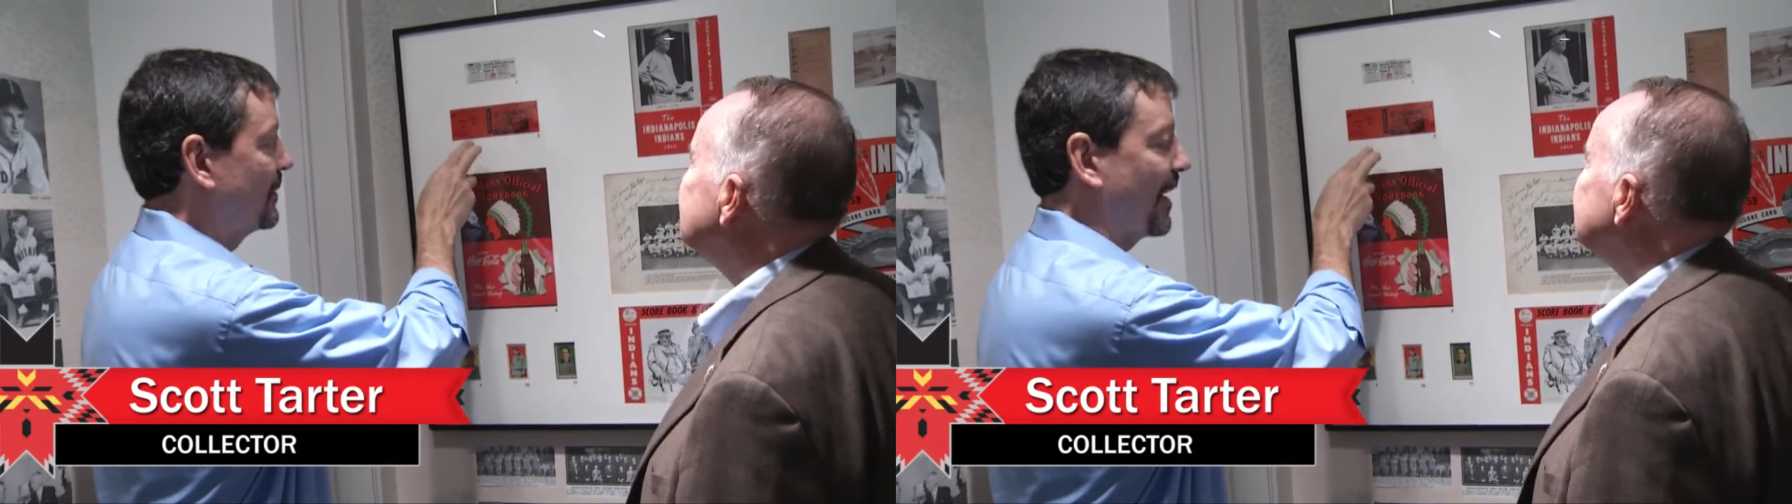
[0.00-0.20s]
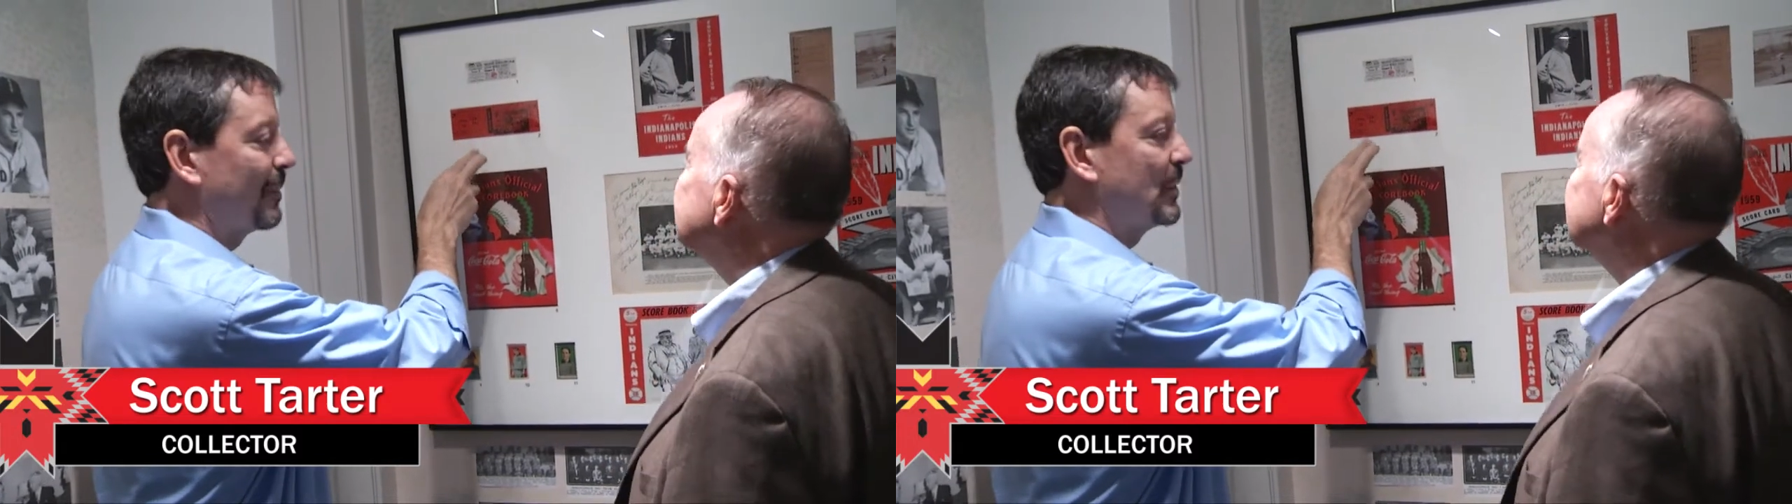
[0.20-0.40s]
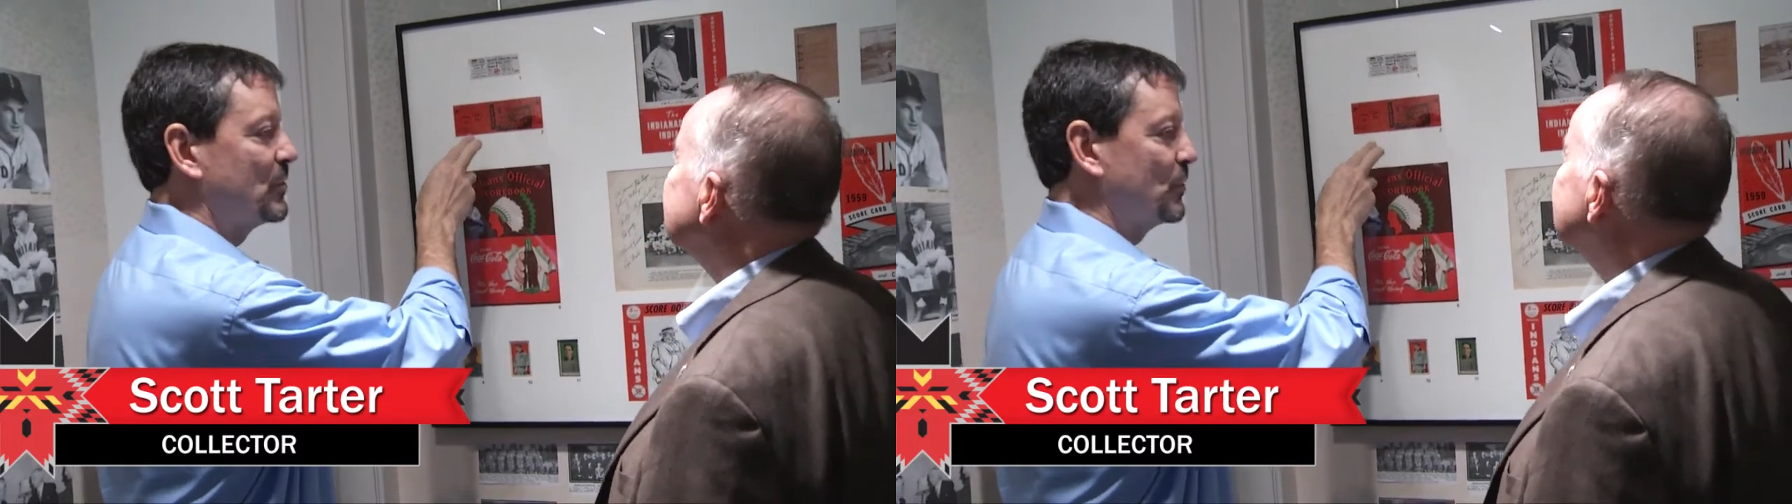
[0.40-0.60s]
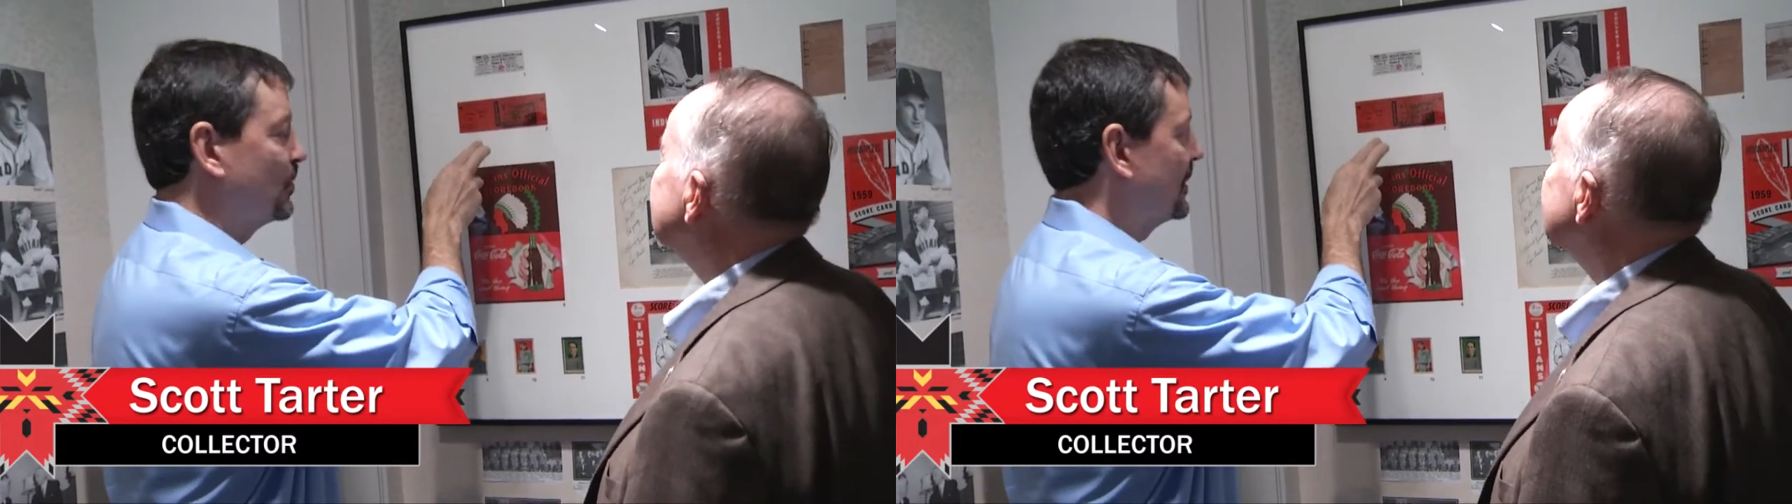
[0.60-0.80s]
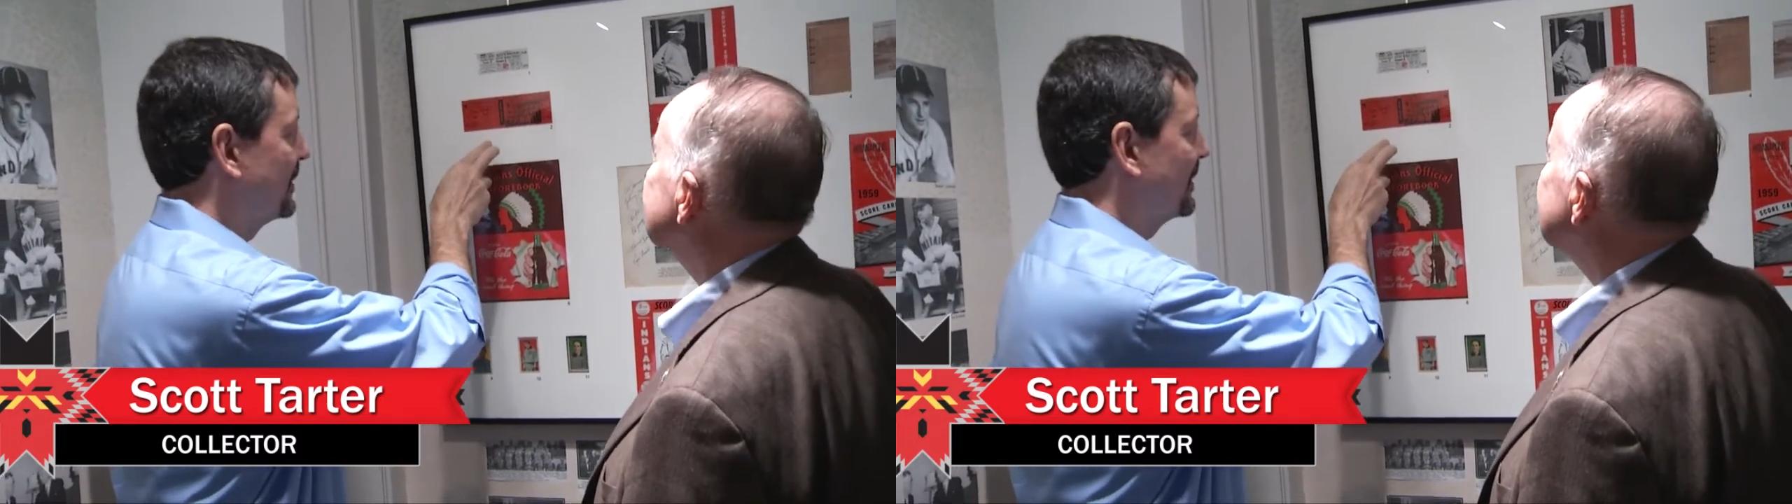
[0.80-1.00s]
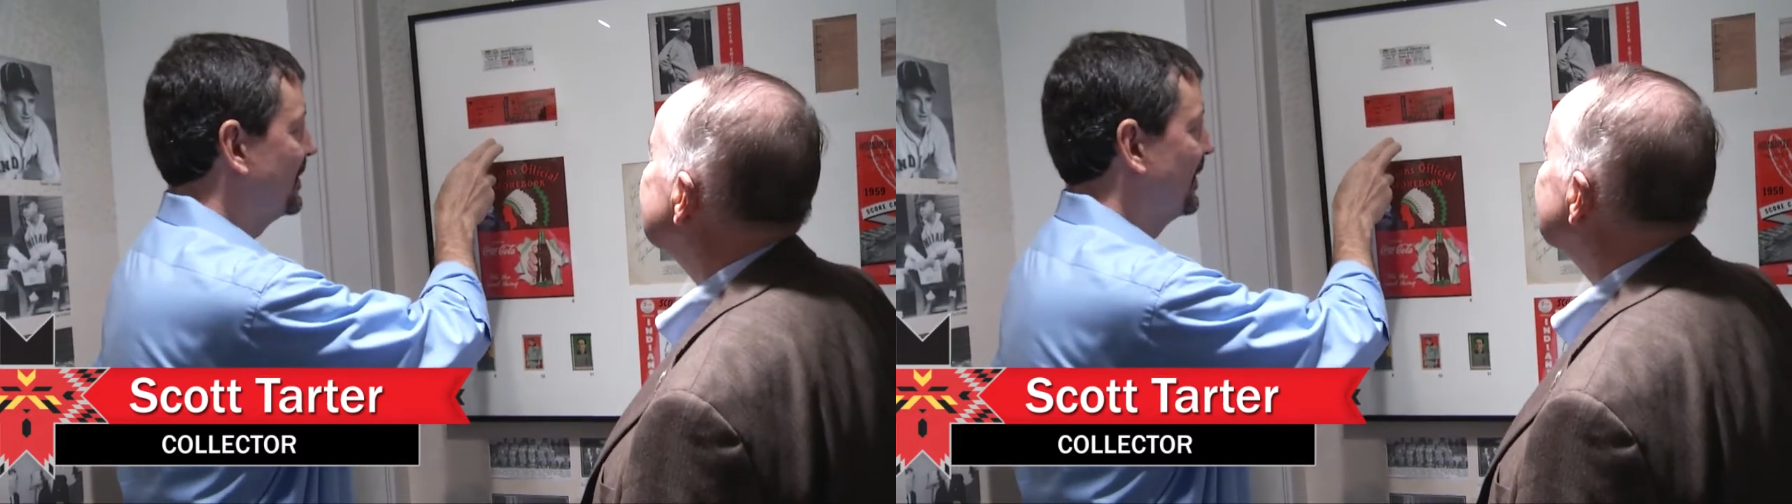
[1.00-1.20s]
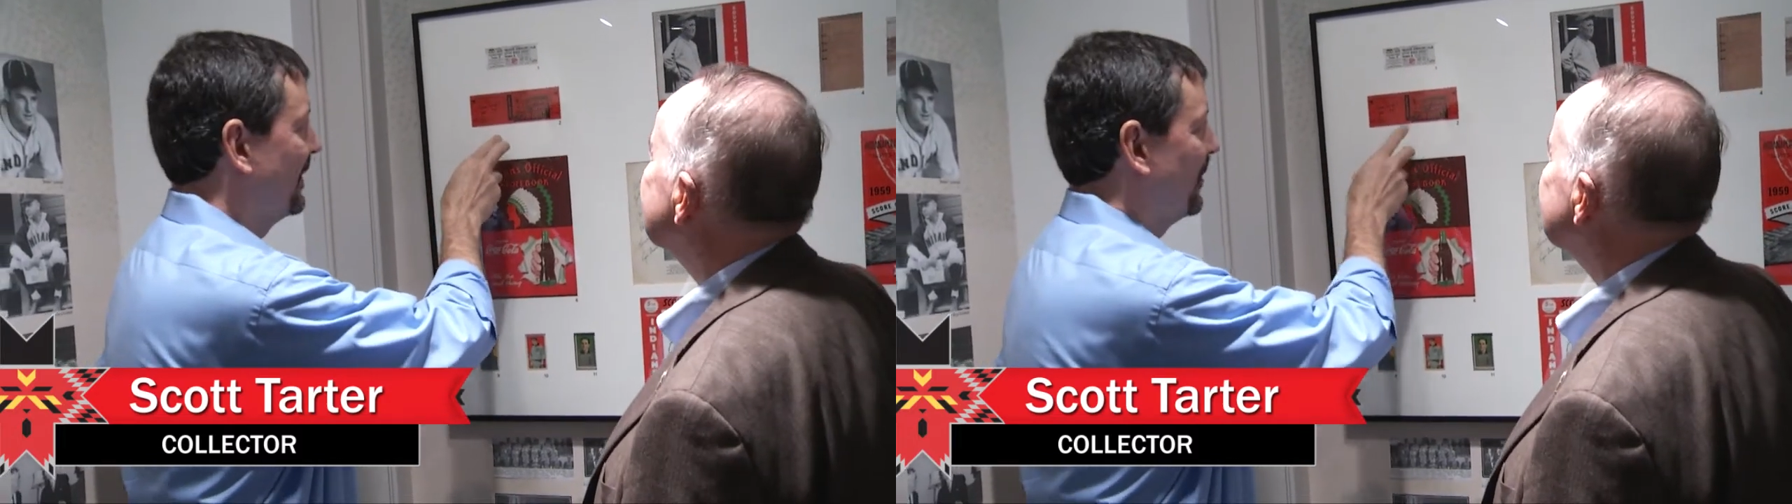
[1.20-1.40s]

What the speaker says: Diamond Jubilee,